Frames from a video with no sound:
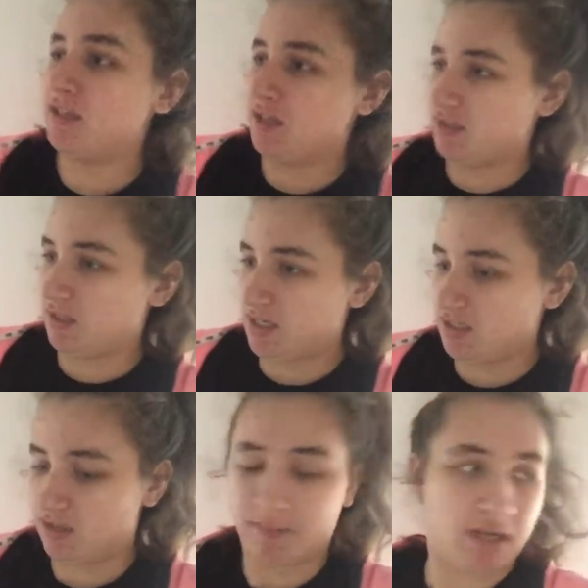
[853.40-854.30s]
his leash,
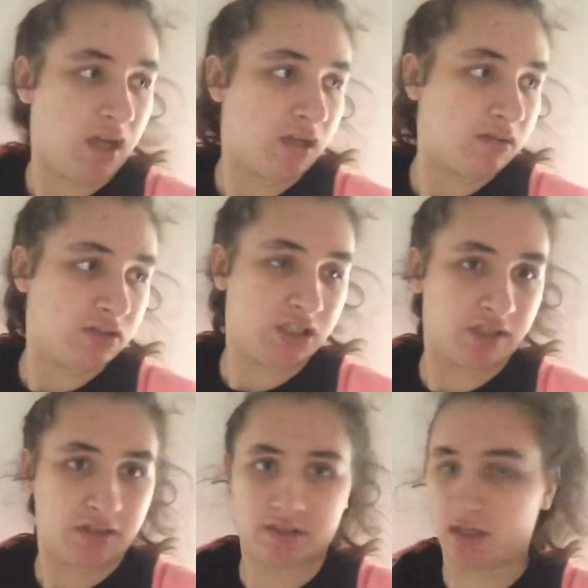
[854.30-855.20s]
let me not
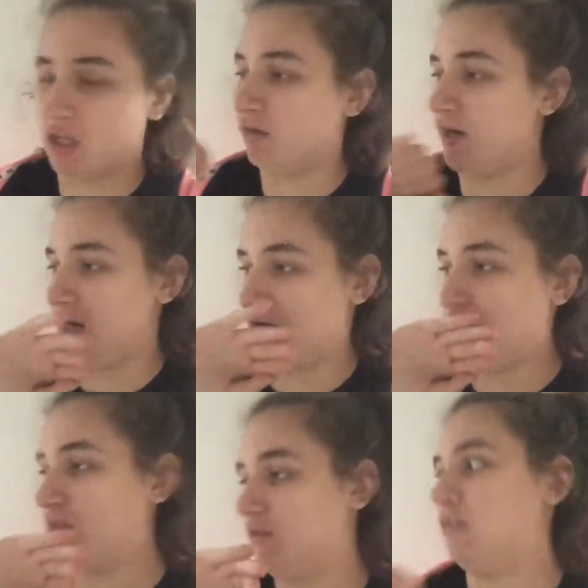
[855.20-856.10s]
jiggle his collar right now or
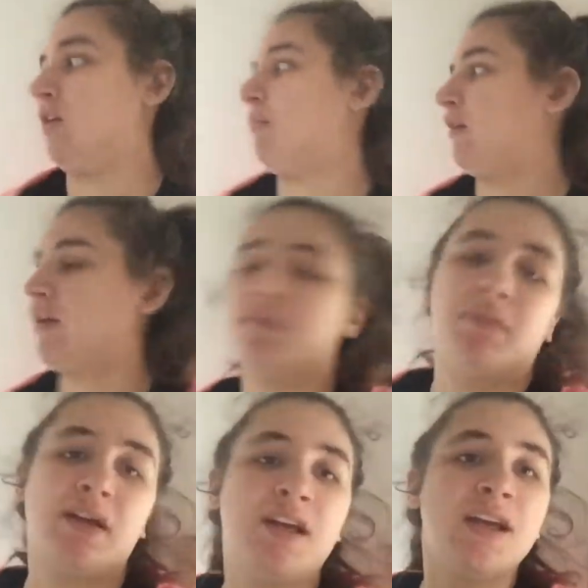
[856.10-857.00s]
else he'll start barking,
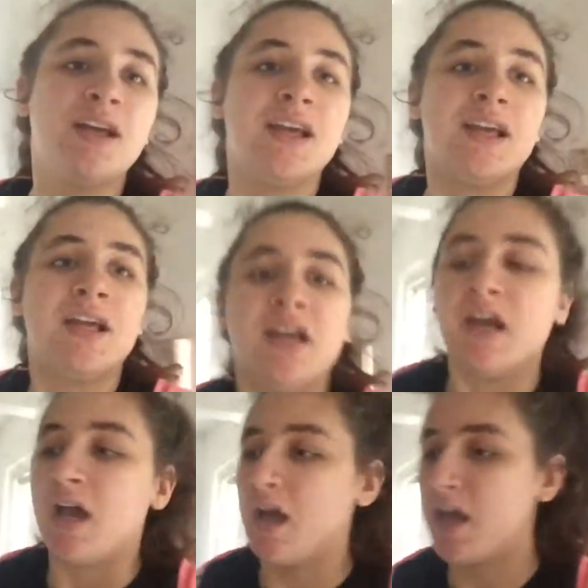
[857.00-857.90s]
but
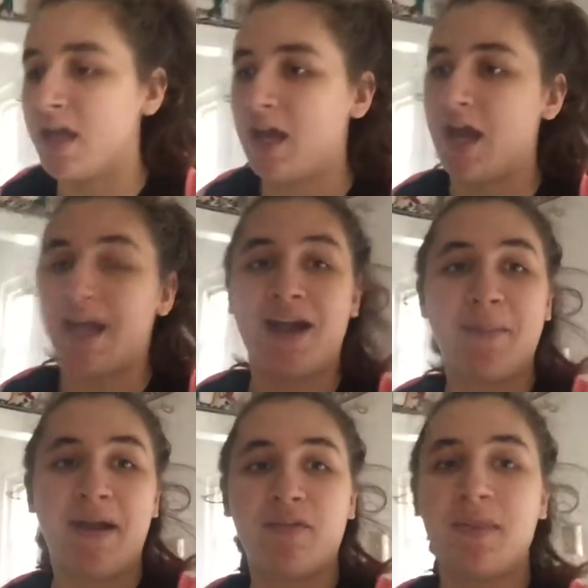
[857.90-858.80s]
I got
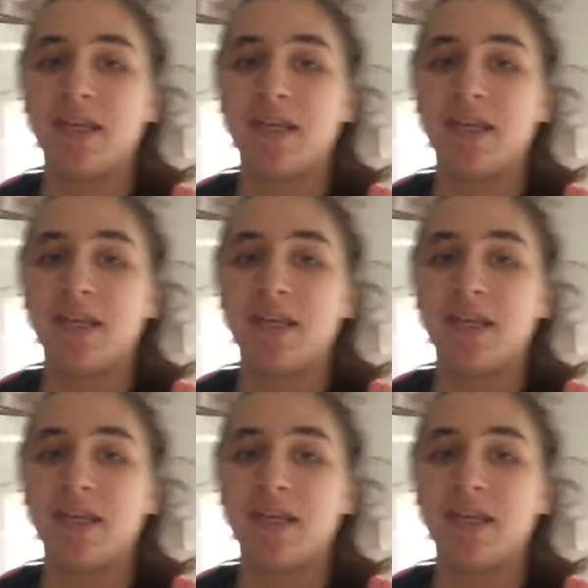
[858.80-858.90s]
back from the